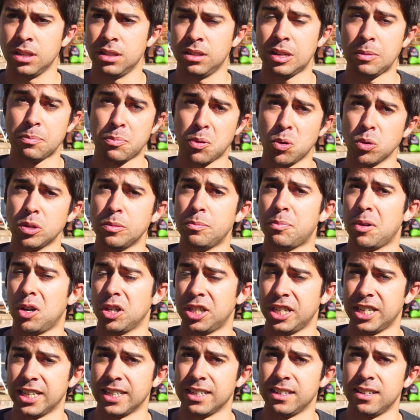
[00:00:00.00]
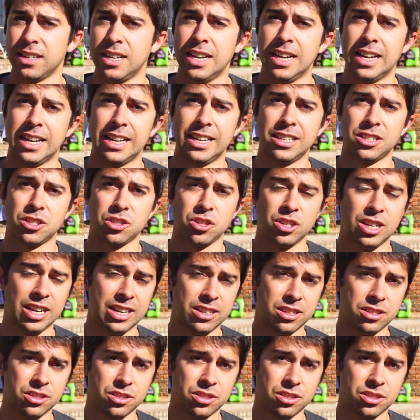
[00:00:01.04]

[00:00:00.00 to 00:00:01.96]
The important part here is to,